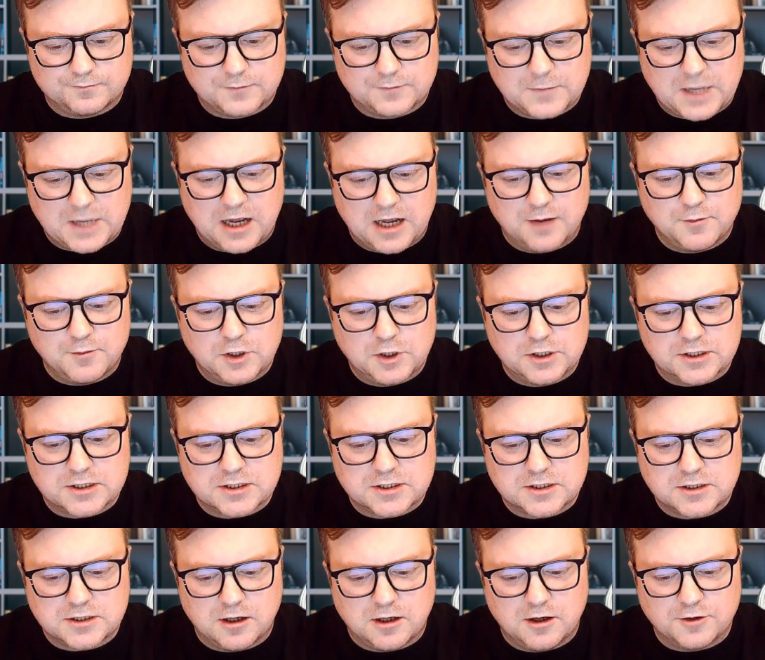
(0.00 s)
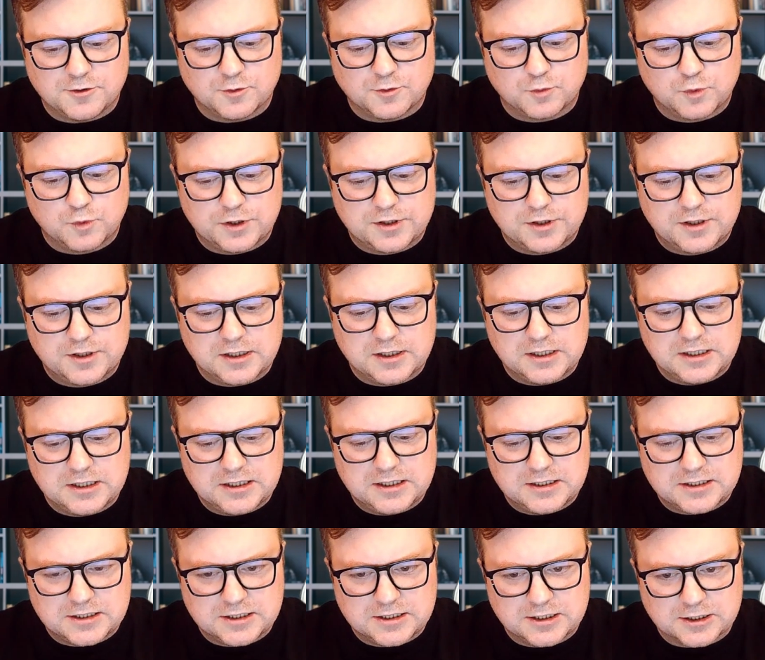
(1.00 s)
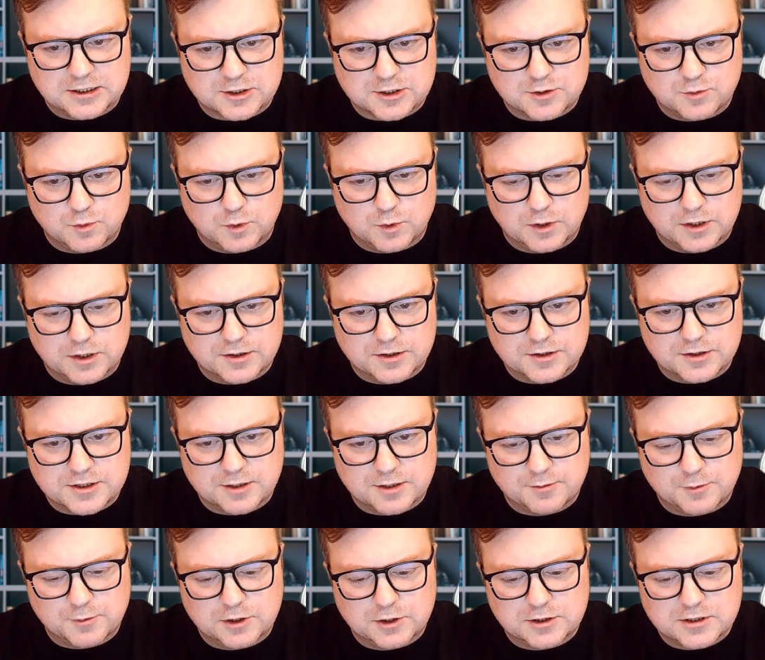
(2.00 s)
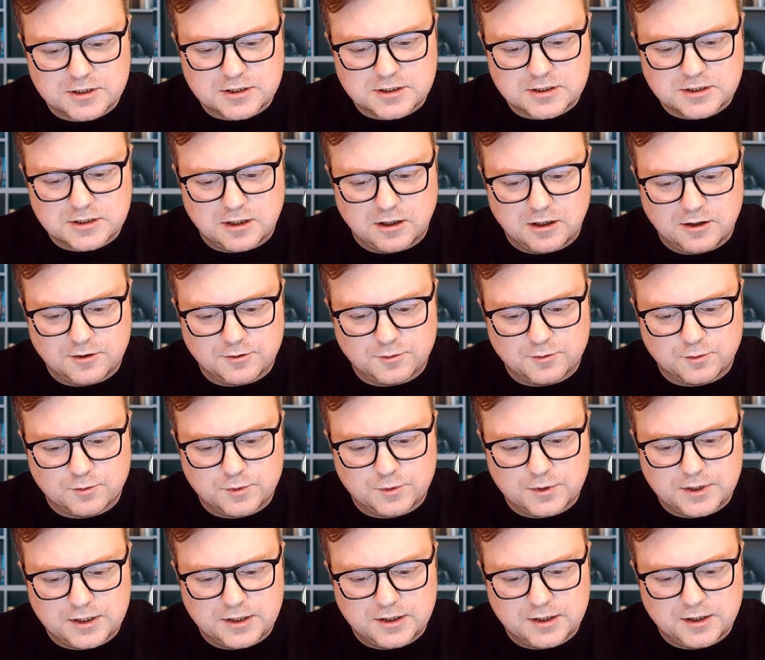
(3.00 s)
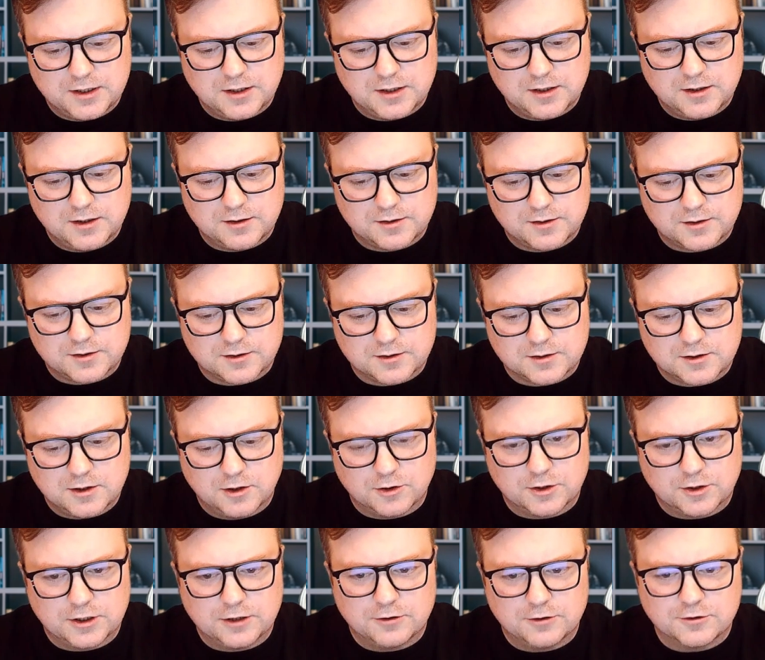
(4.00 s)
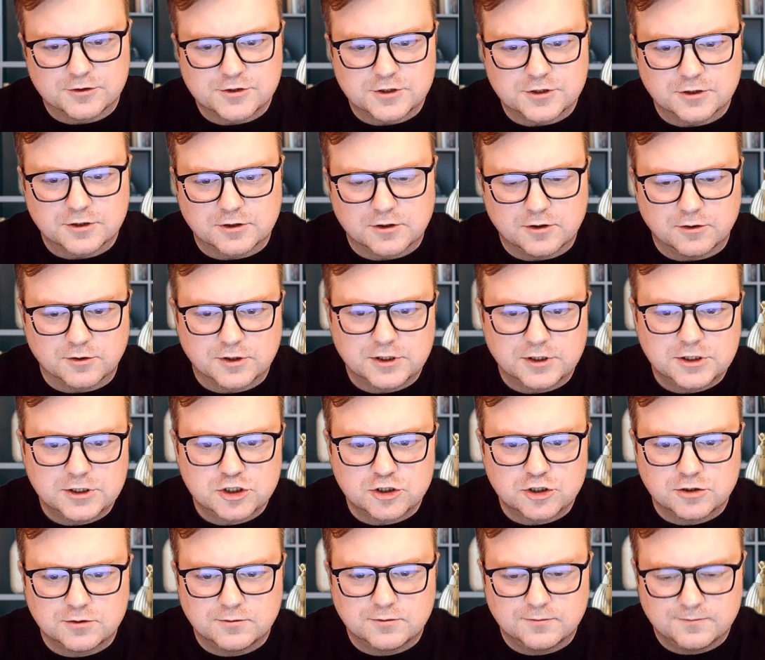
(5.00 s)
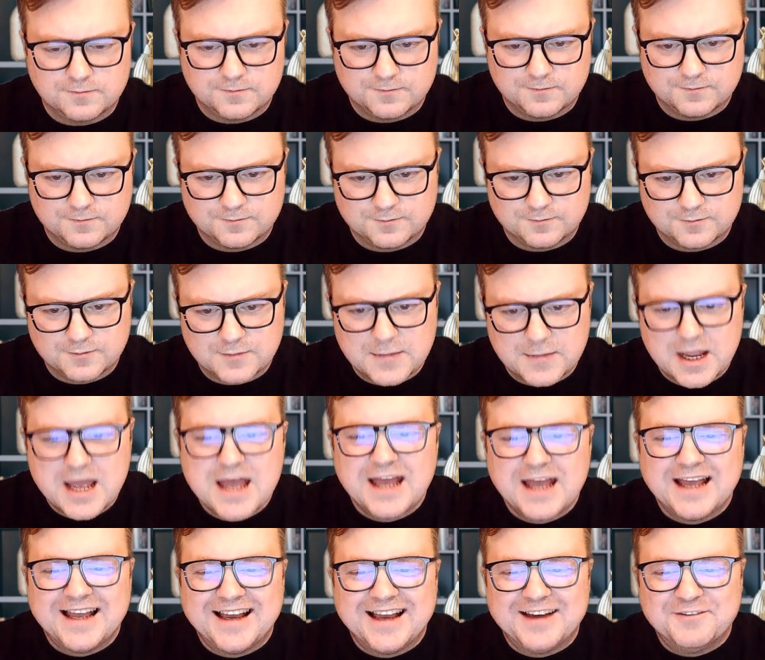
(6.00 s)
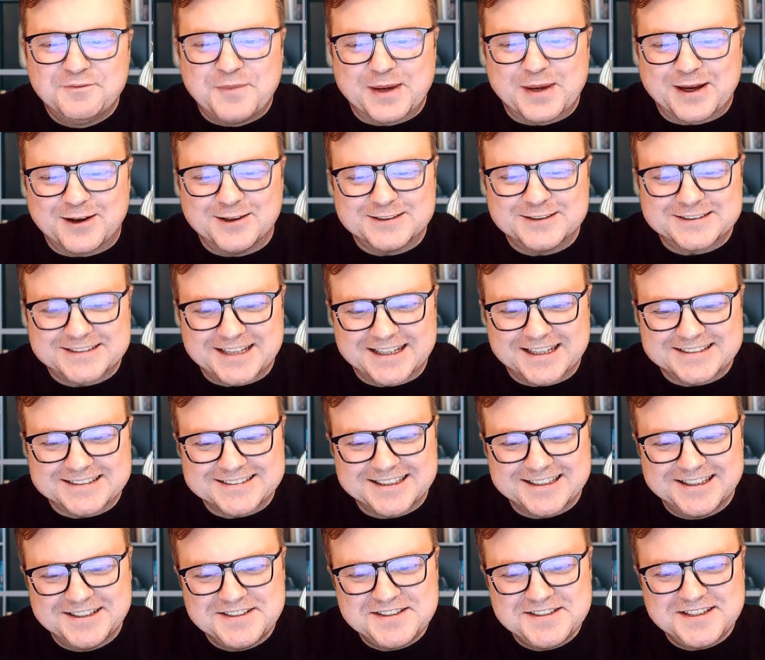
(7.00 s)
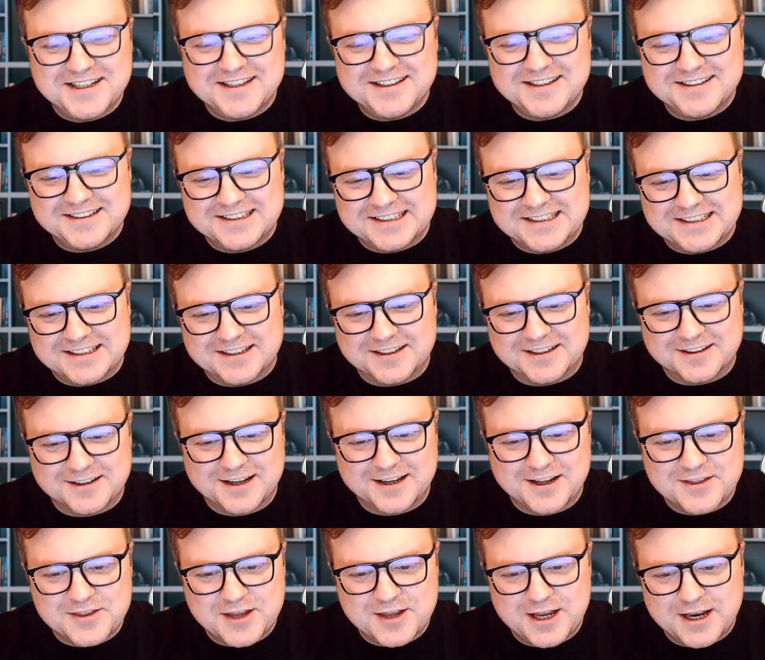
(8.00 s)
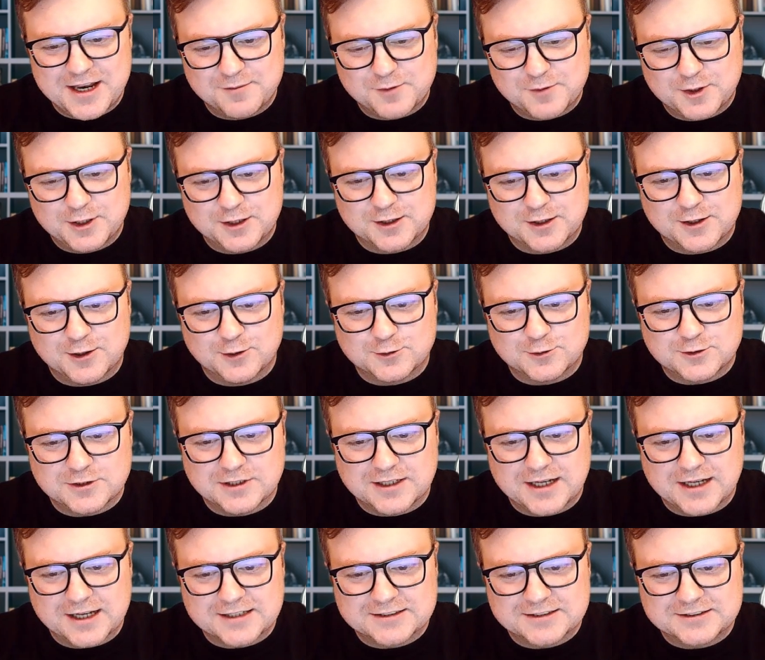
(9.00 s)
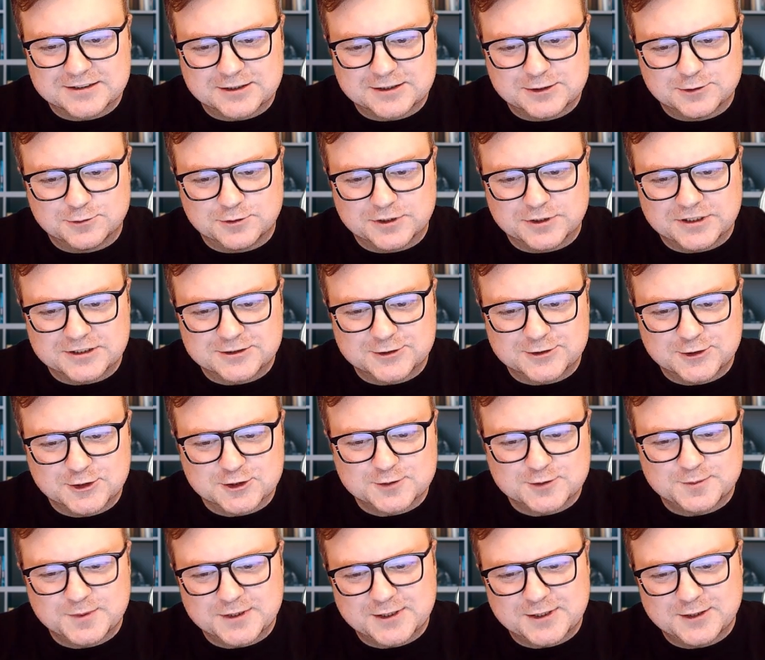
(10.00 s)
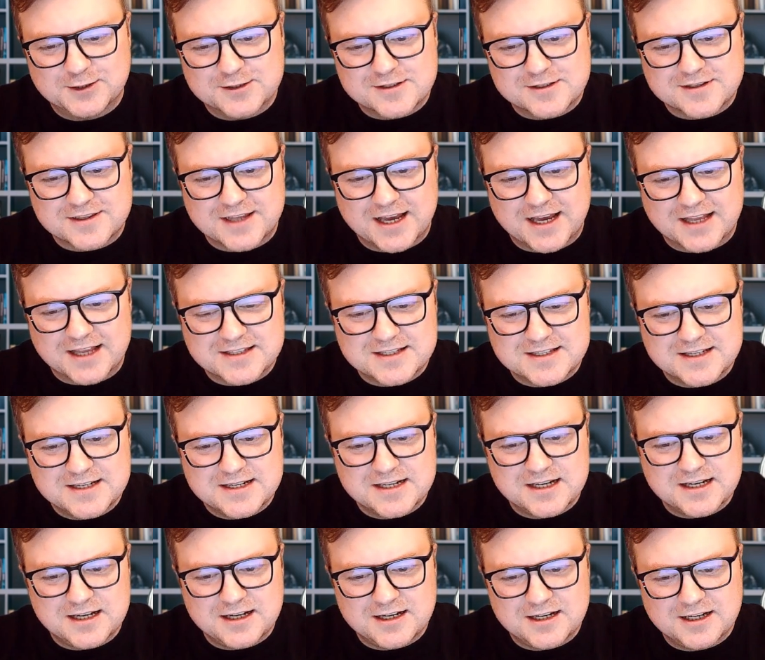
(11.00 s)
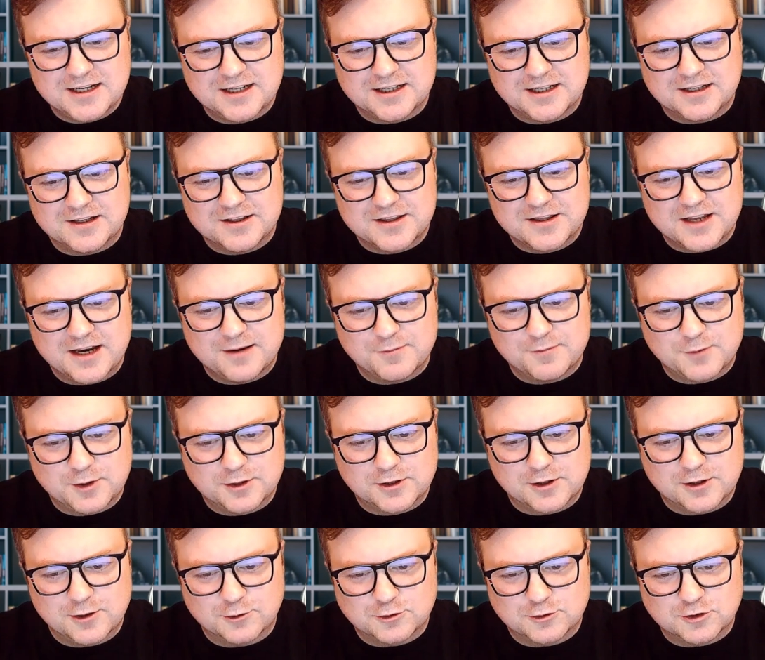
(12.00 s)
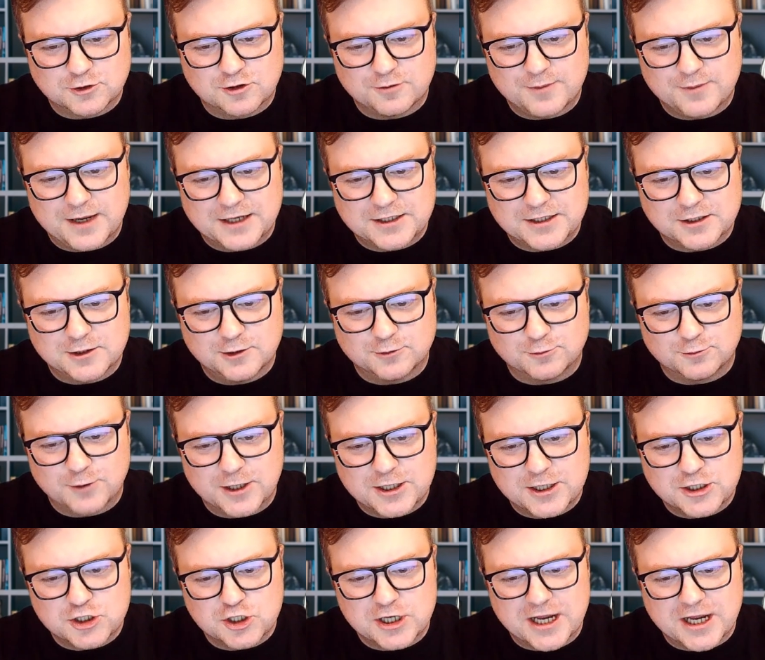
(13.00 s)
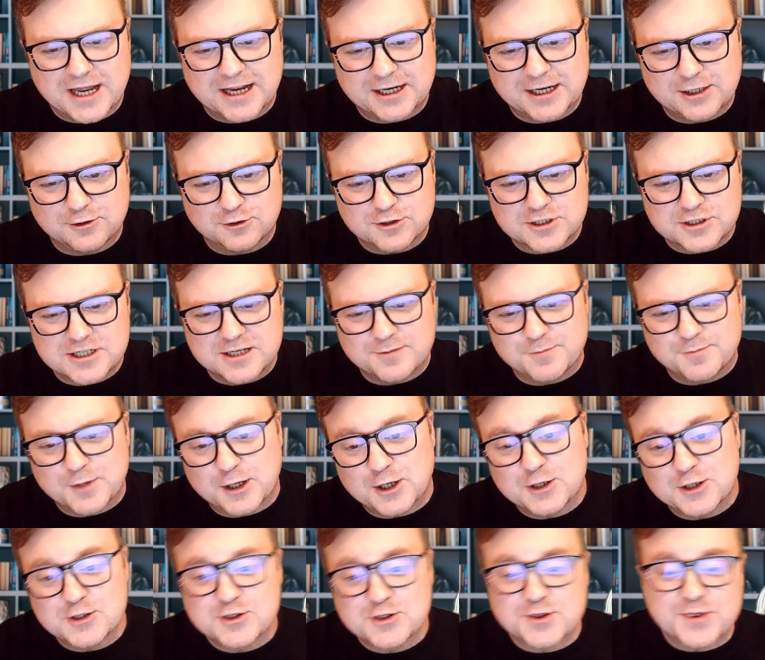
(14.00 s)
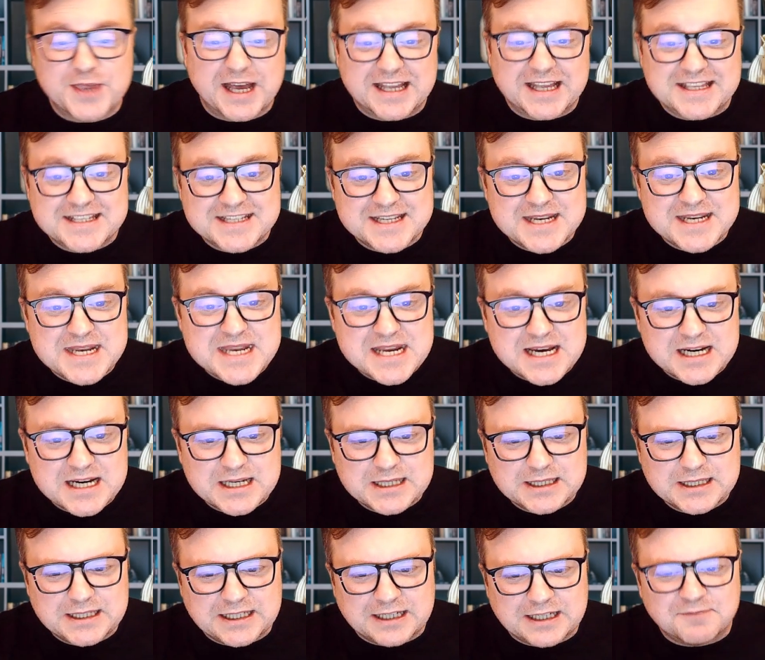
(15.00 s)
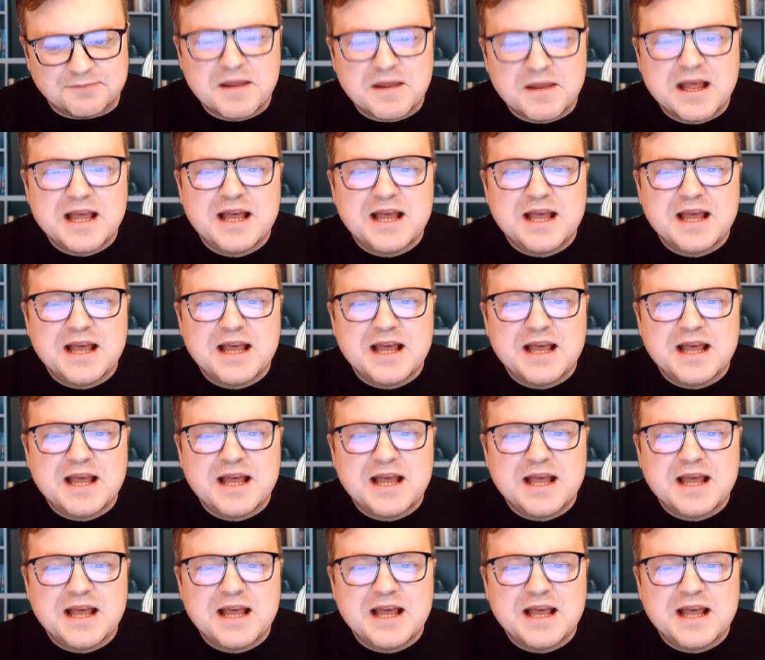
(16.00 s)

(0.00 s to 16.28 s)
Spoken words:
I'm going to start with the easiest ones. I'm going to start with coherence and cohesion, because that's a 9. And then I'm going to go to lexical resource, because that's a 9. And then I'm going to go to grammatical range and accuracy, because that's a 9.